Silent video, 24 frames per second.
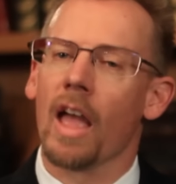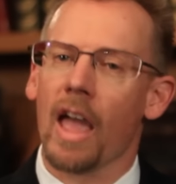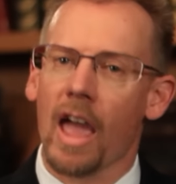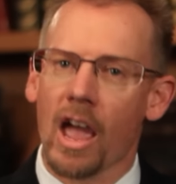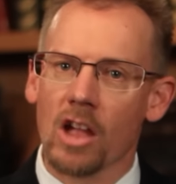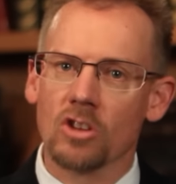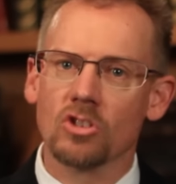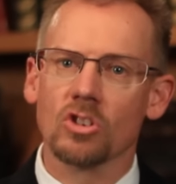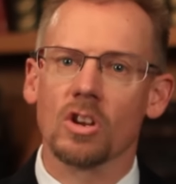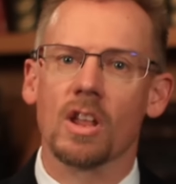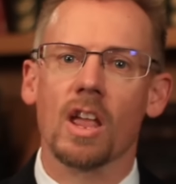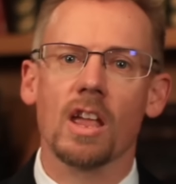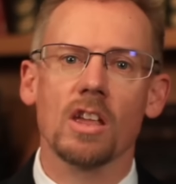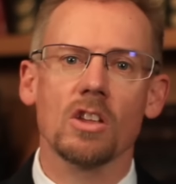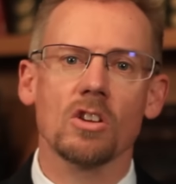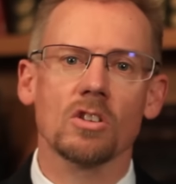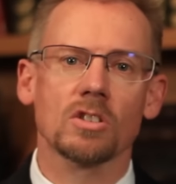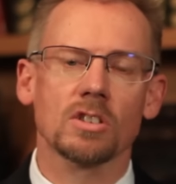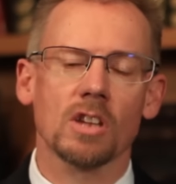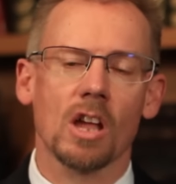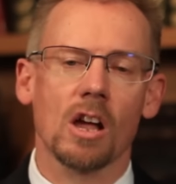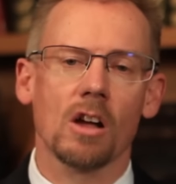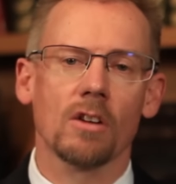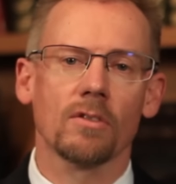Educate
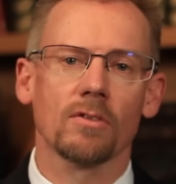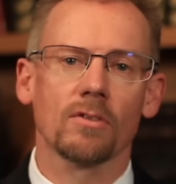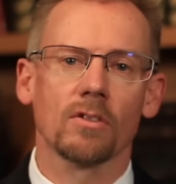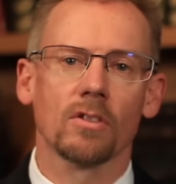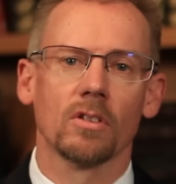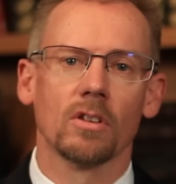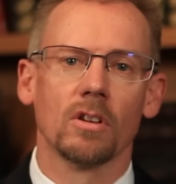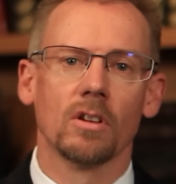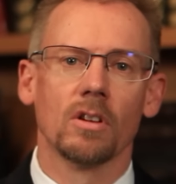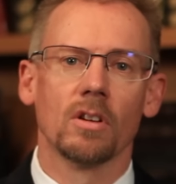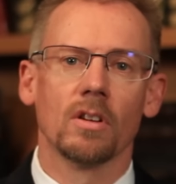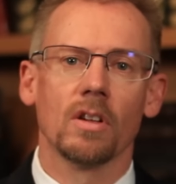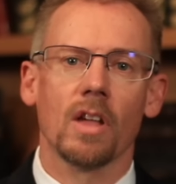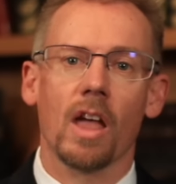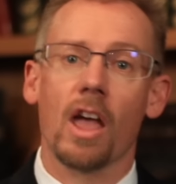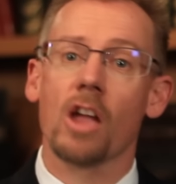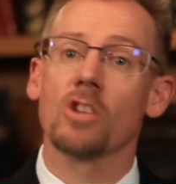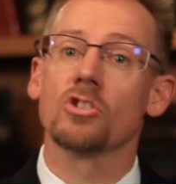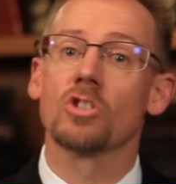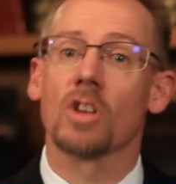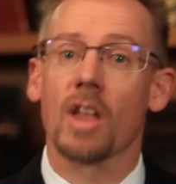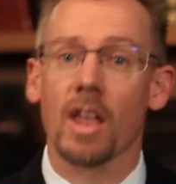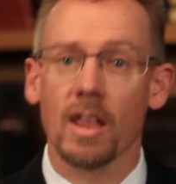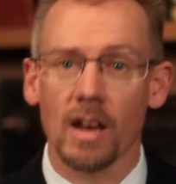yourself,
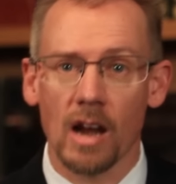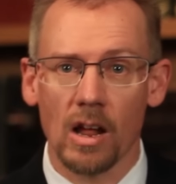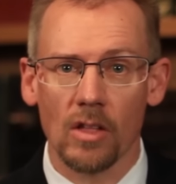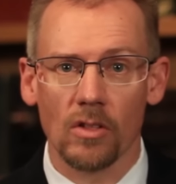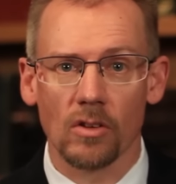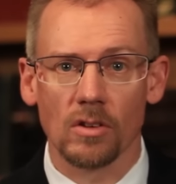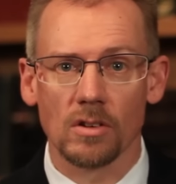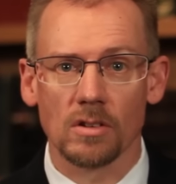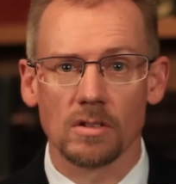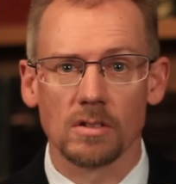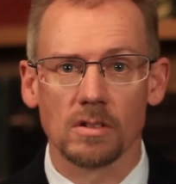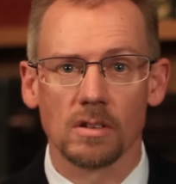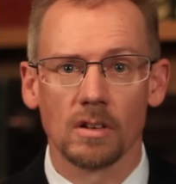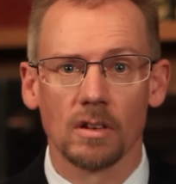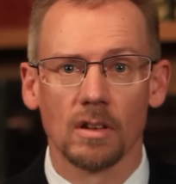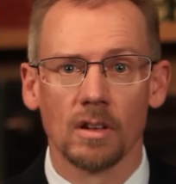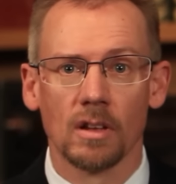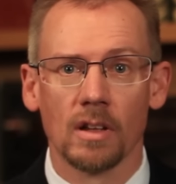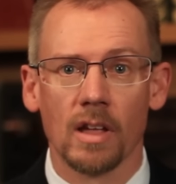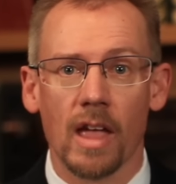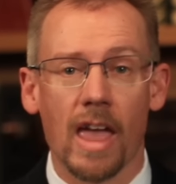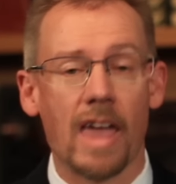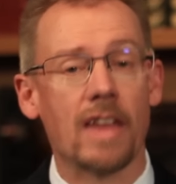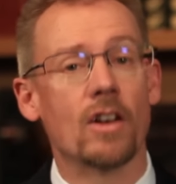educate others,
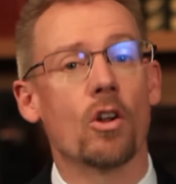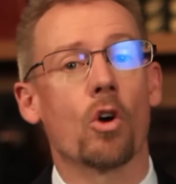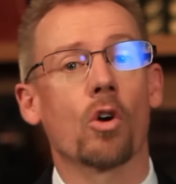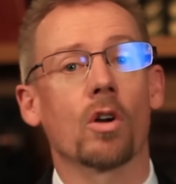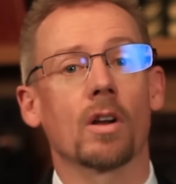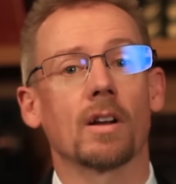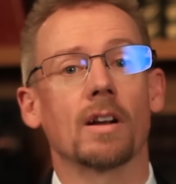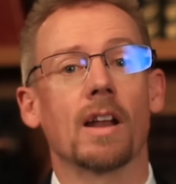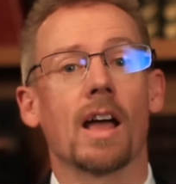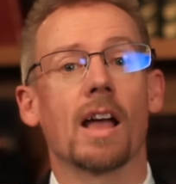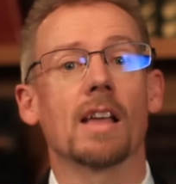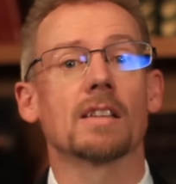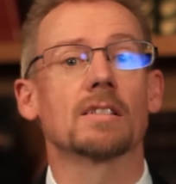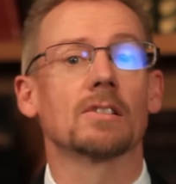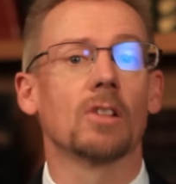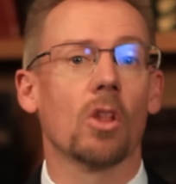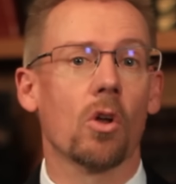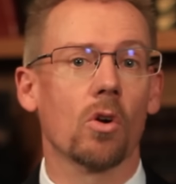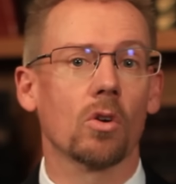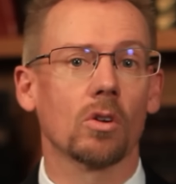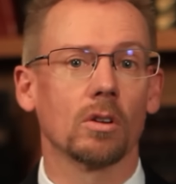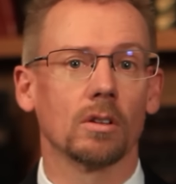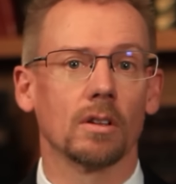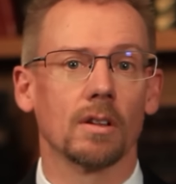and organize
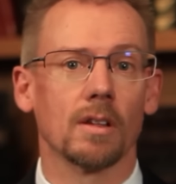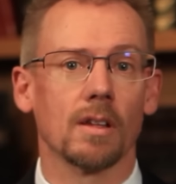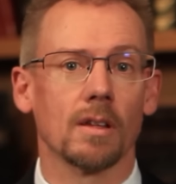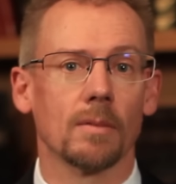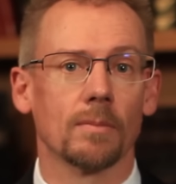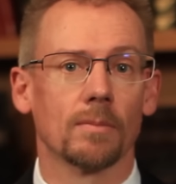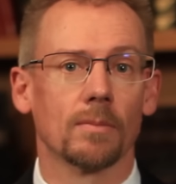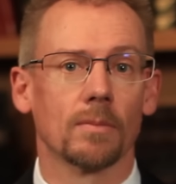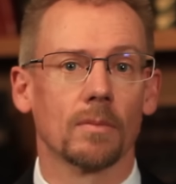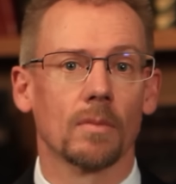locally.